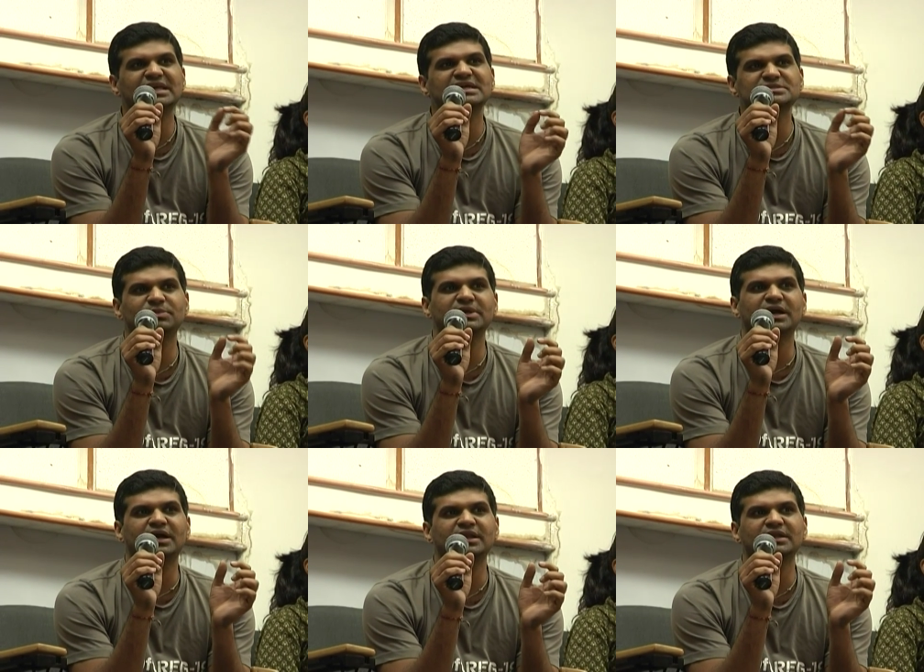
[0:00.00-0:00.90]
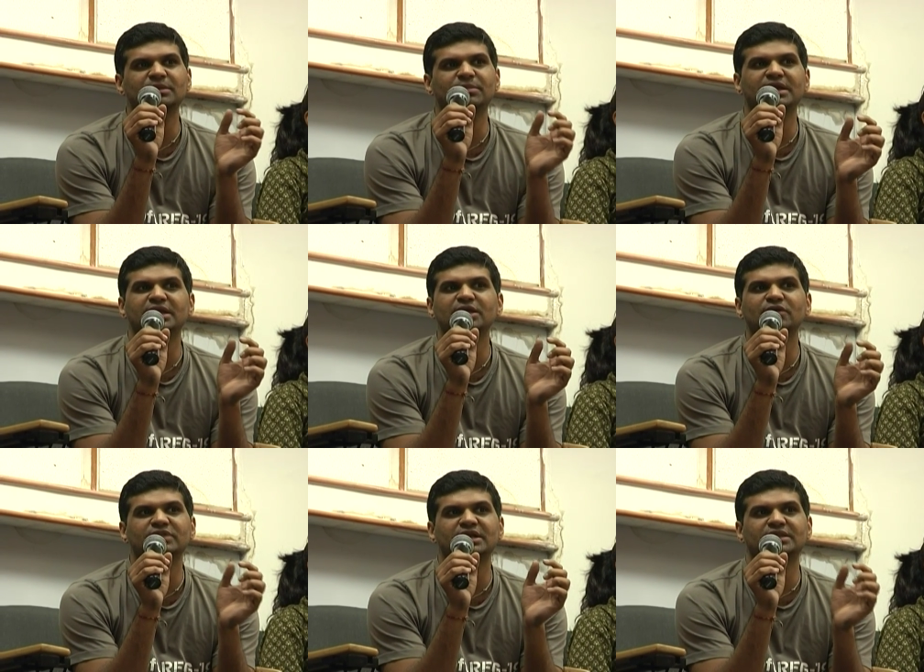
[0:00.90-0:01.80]
expr at the beginning
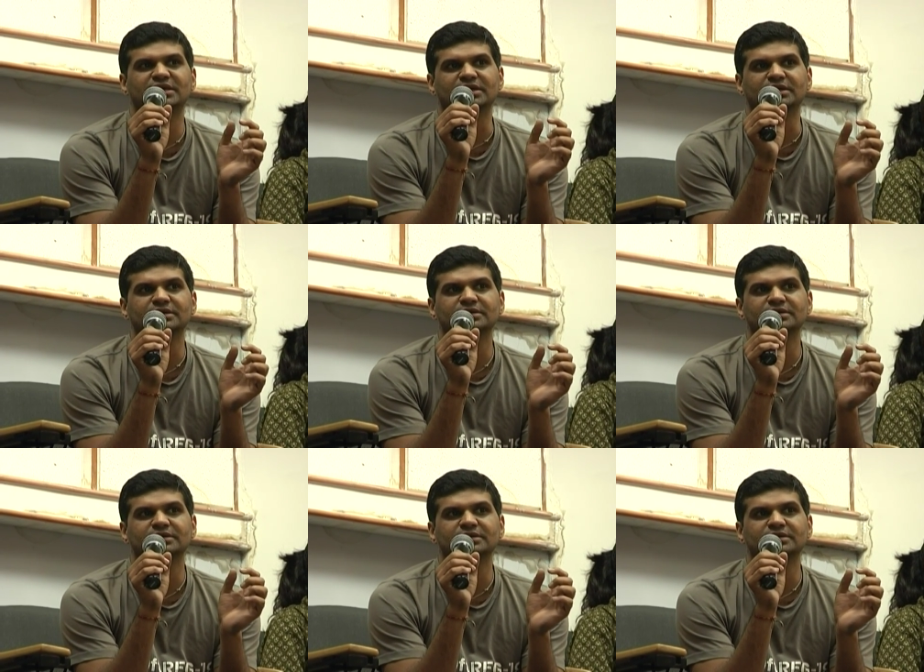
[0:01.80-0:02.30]
of that thing